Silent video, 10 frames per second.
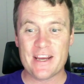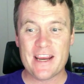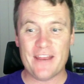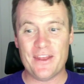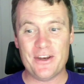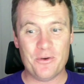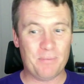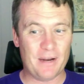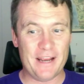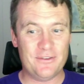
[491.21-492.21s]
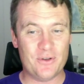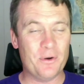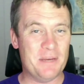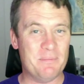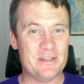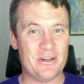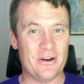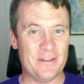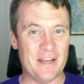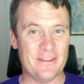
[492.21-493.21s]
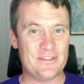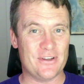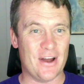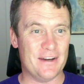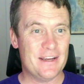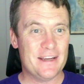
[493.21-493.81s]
And then you played Donkey Biscuit on the other side,